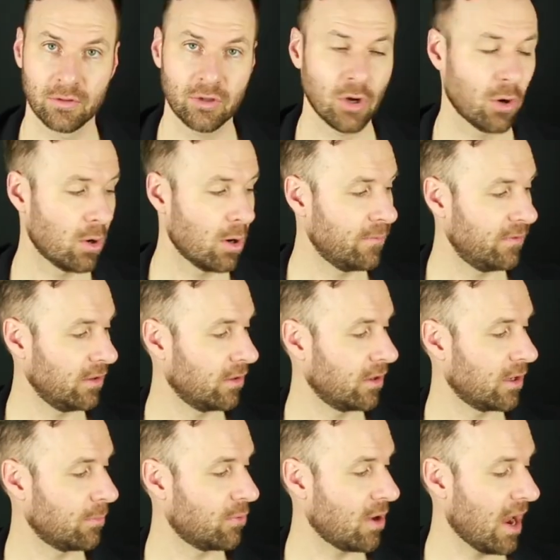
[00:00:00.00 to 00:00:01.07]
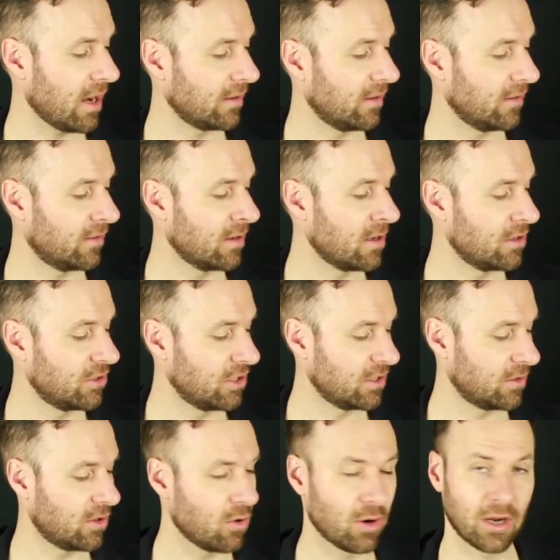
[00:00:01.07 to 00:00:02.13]
So hopefully you're going to practice
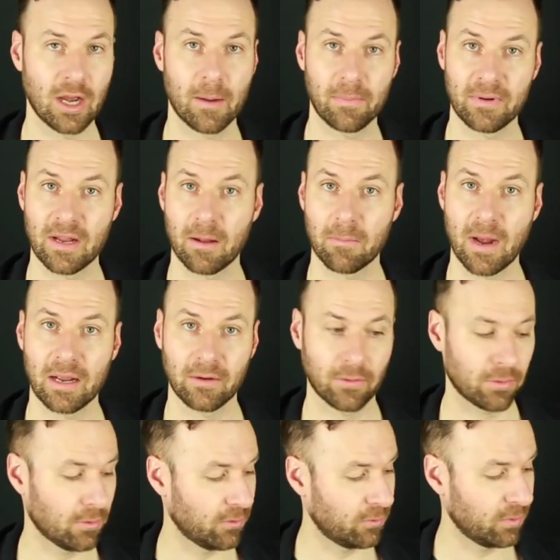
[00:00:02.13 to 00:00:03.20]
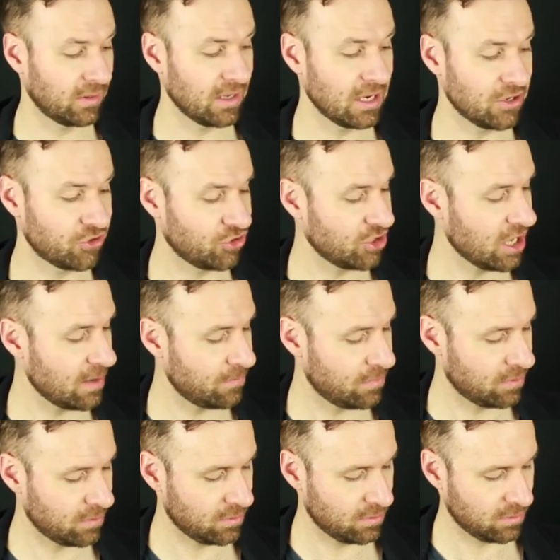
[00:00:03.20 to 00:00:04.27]
just going up and down minor thirds with each shape.
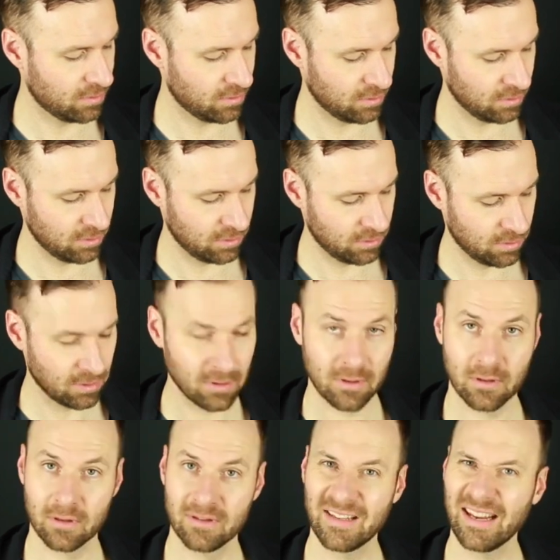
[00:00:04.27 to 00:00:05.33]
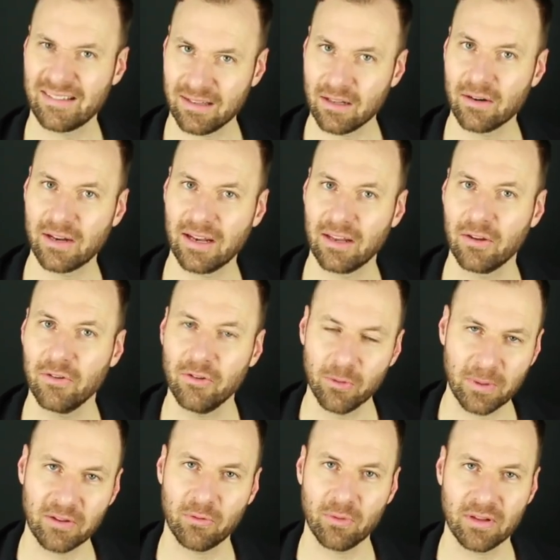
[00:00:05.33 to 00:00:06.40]
Takes a little getting used to,
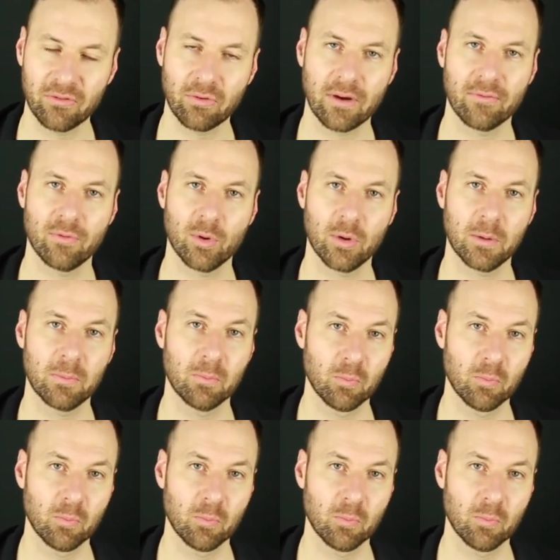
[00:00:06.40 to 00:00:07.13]
but it's really straightforward.